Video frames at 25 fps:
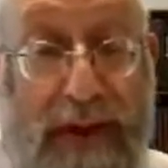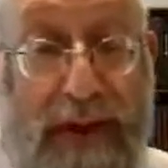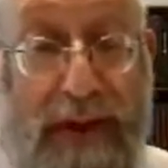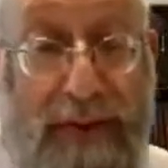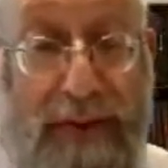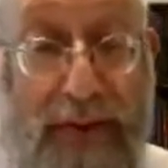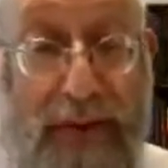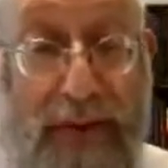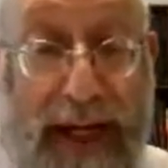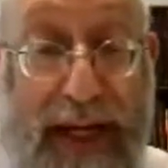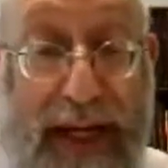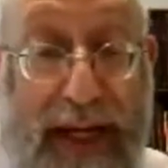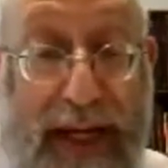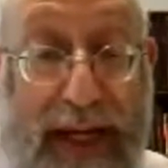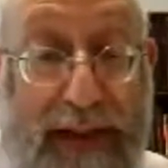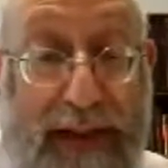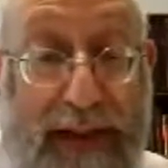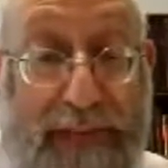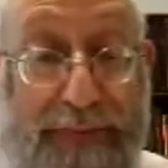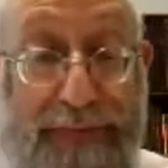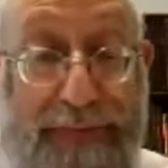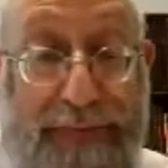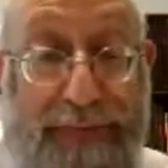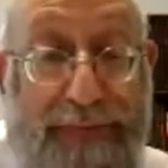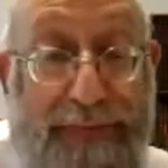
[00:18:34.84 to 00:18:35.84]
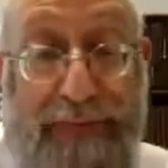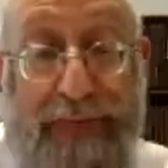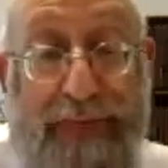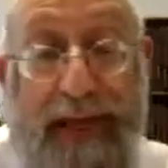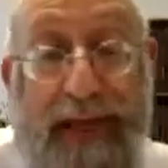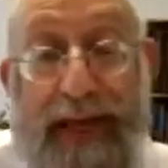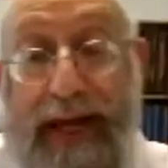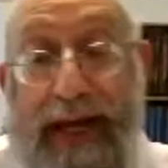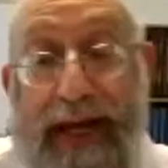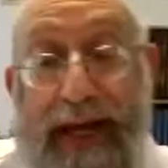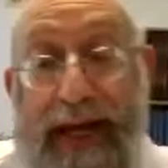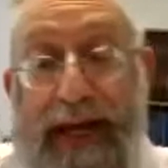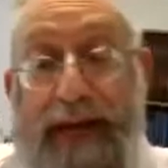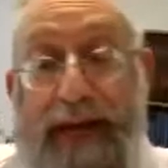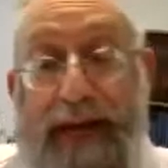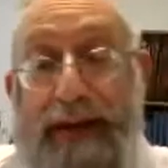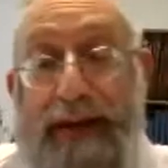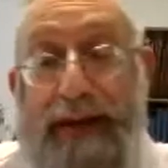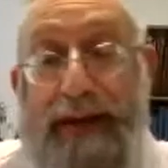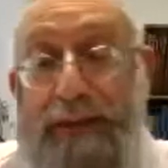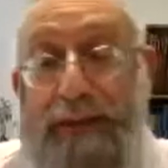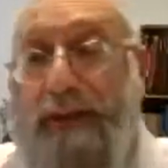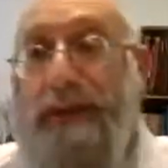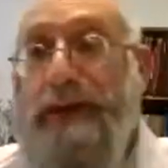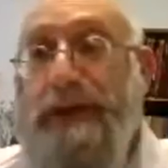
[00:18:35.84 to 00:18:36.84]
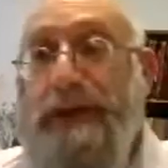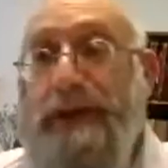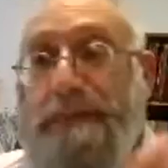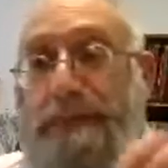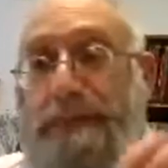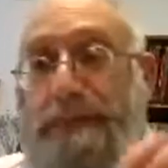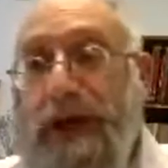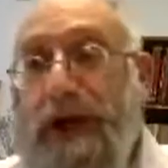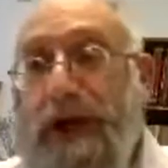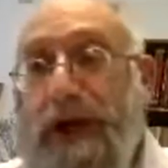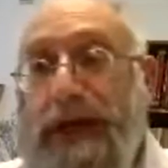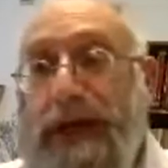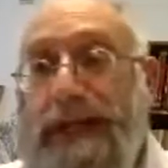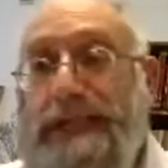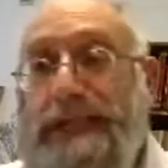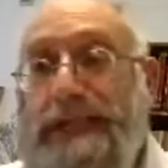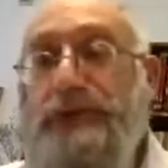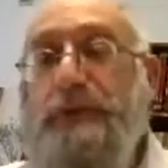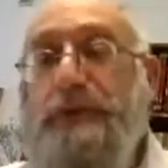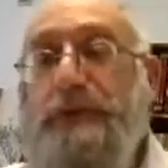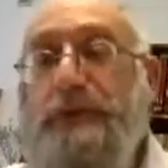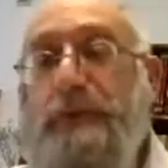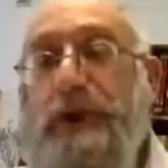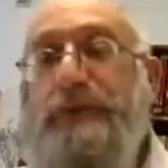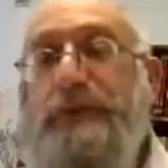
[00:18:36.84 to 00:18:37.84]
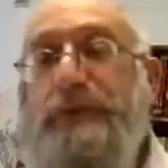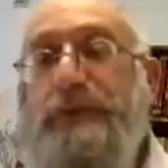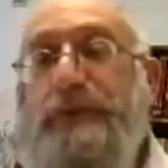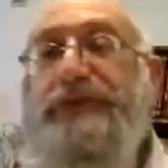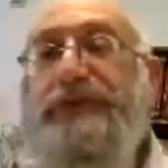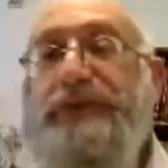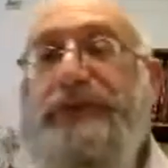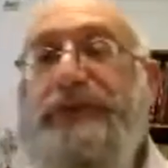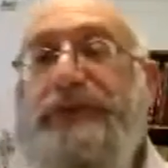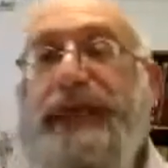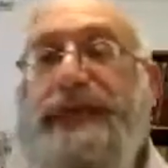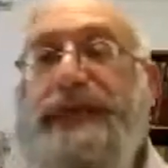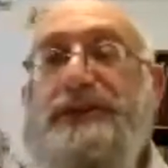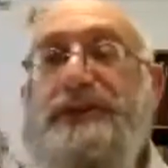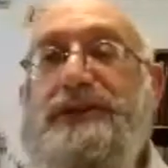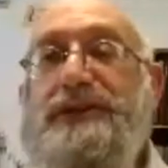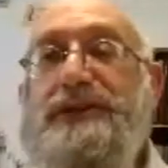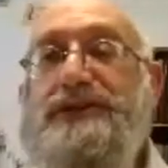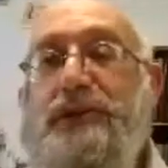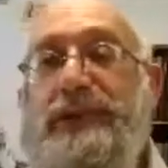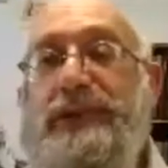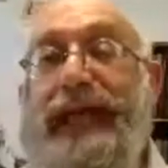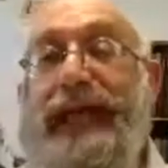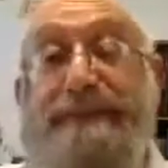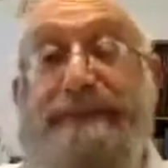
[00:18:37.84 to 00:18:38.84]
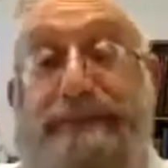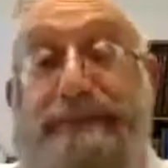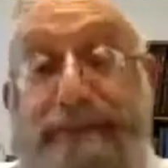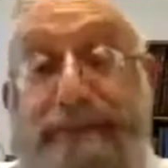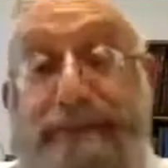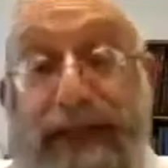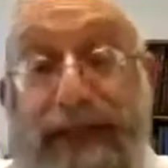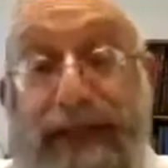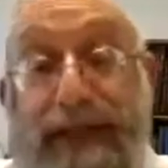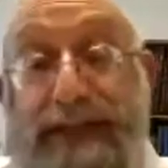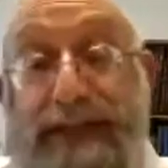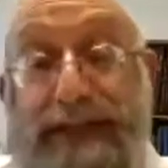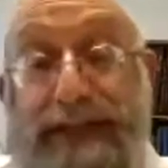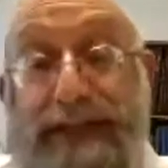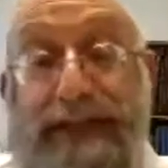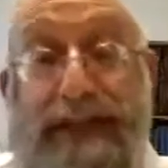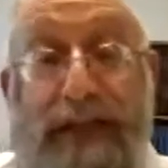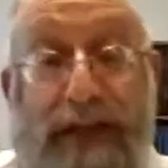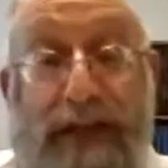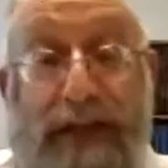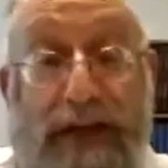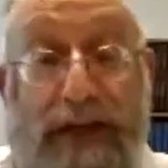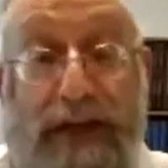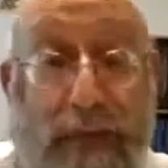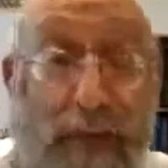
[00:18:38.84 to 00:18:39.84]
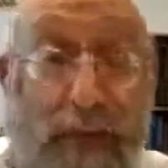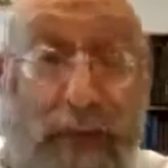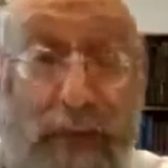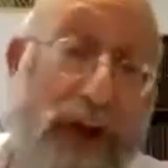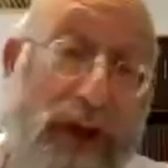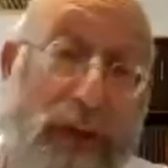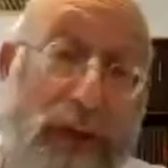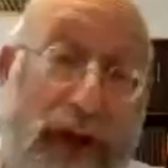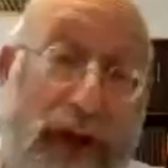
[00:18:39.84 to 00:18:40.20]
right? And it only applies to what things is called a kvius and where you ate.